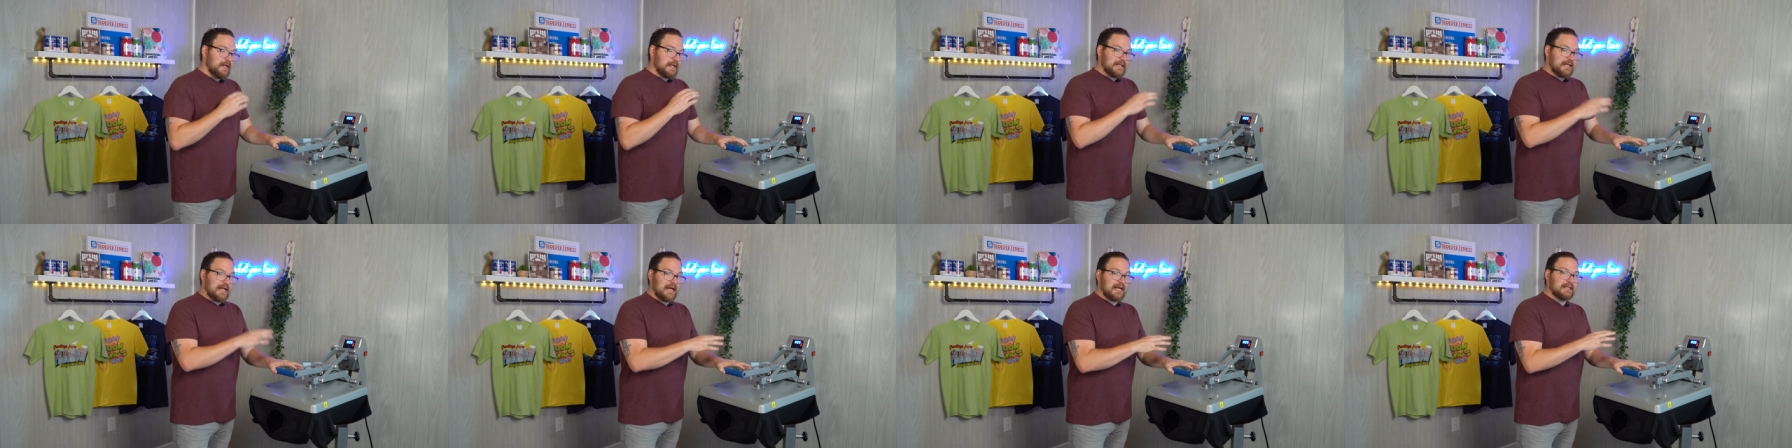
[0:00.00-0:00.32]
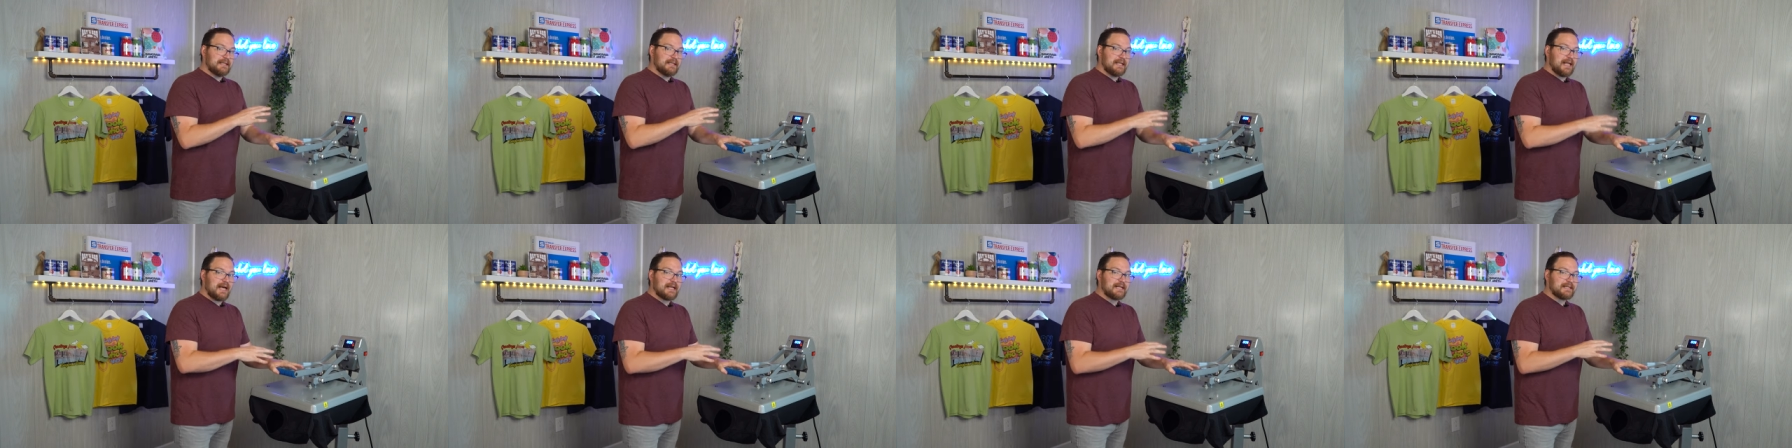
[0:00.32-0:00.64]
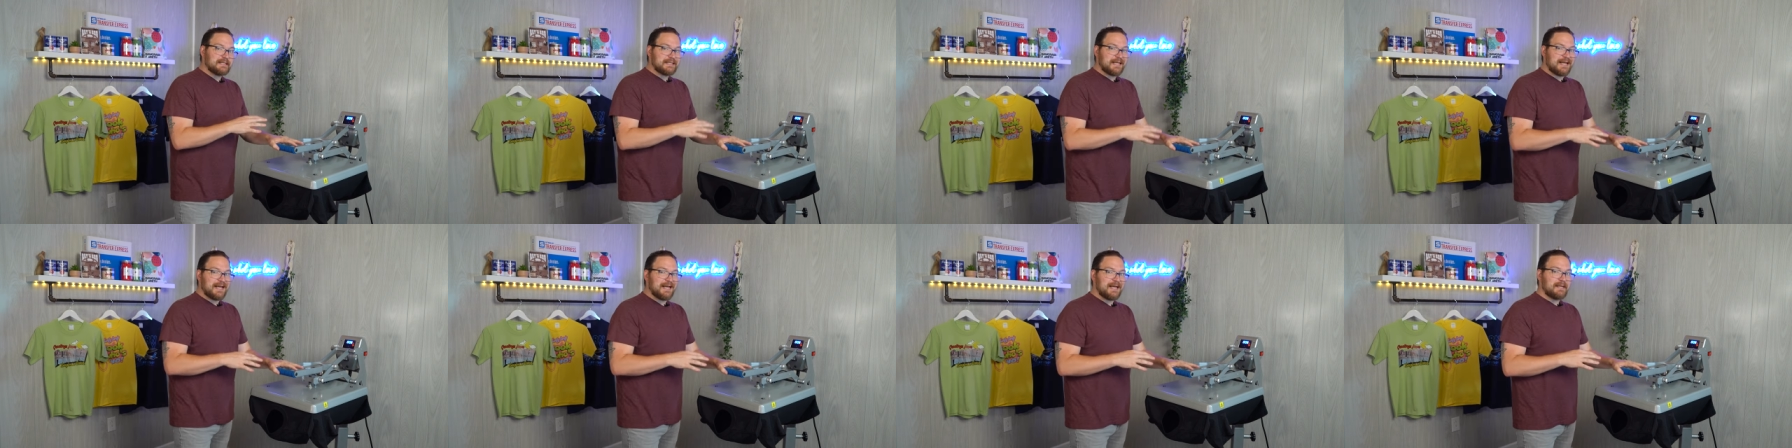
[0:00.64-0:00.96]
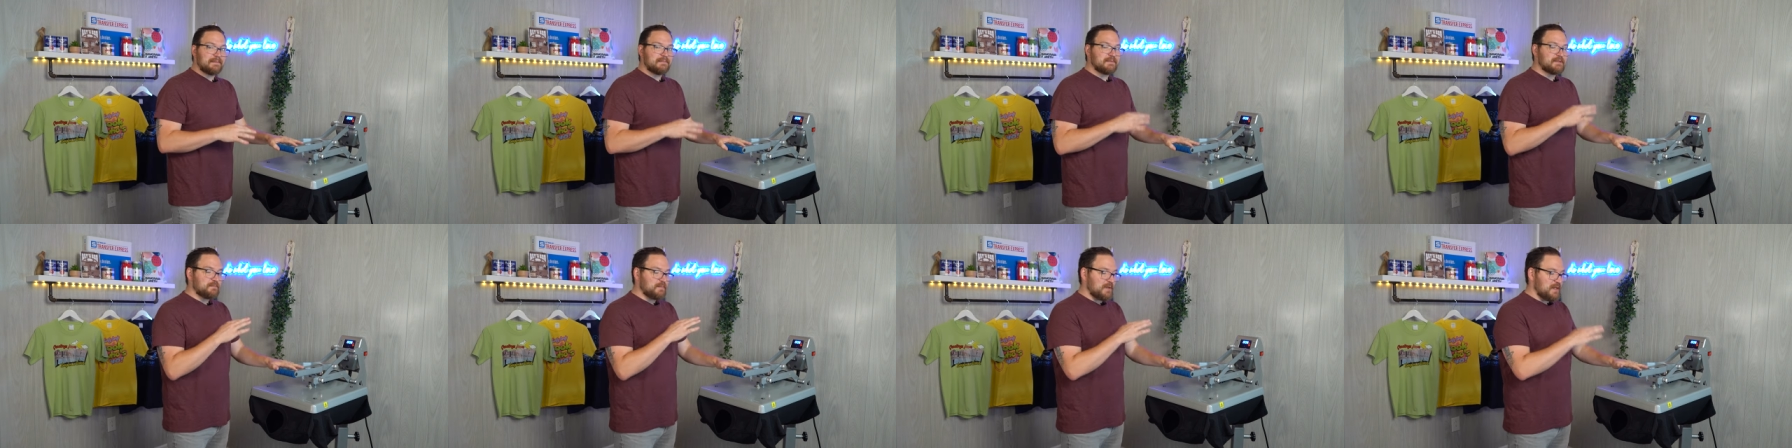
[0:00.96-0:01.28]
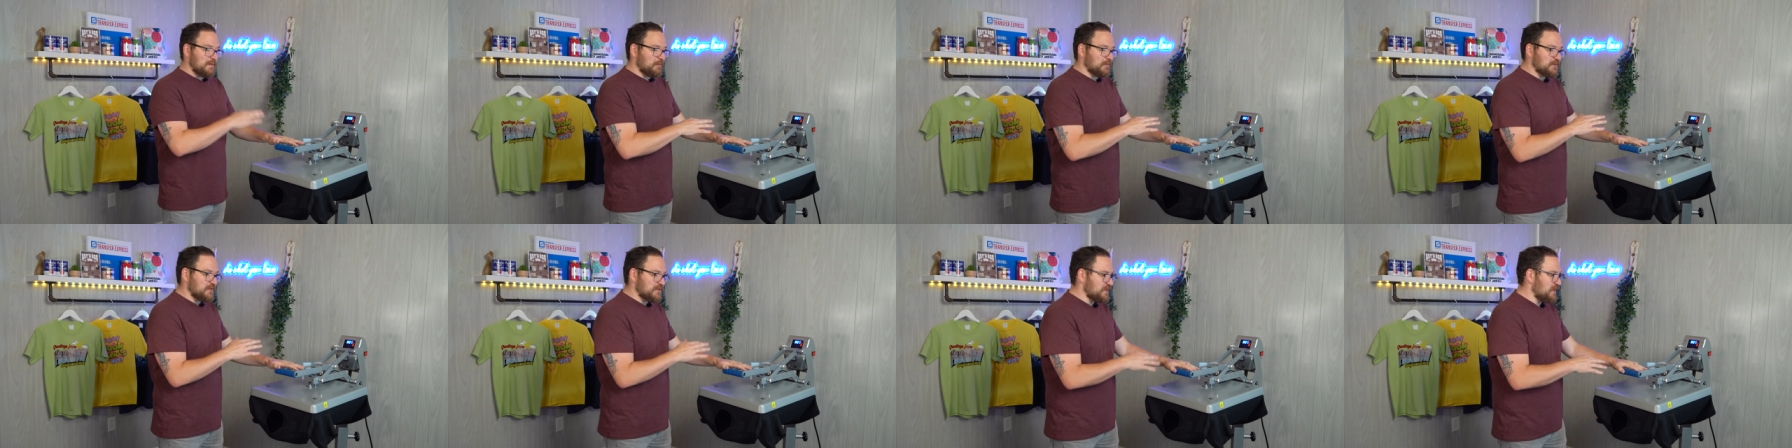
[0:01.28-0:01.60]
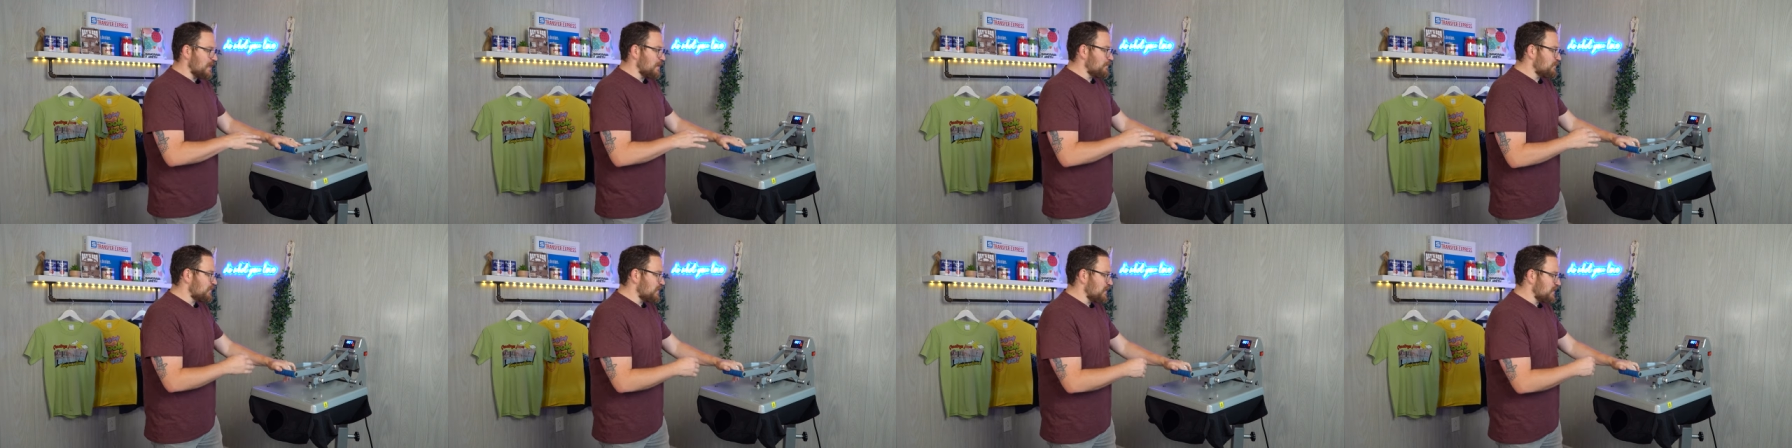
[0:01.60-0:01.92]
Now, a lot of times people
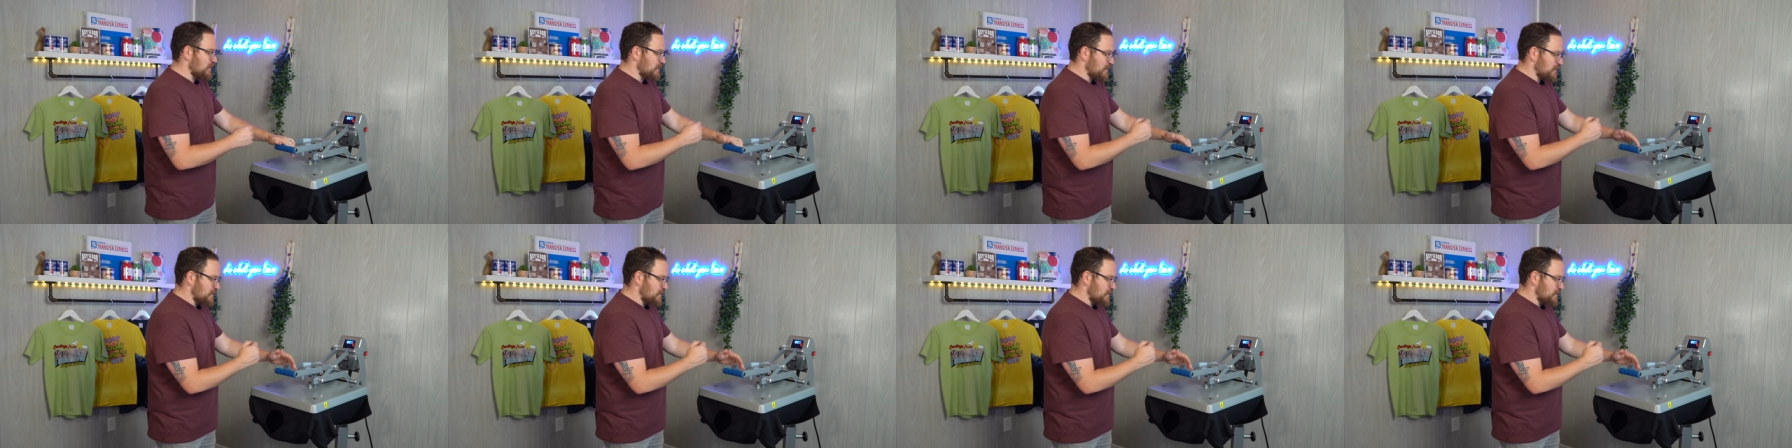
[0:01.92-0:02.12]
skip this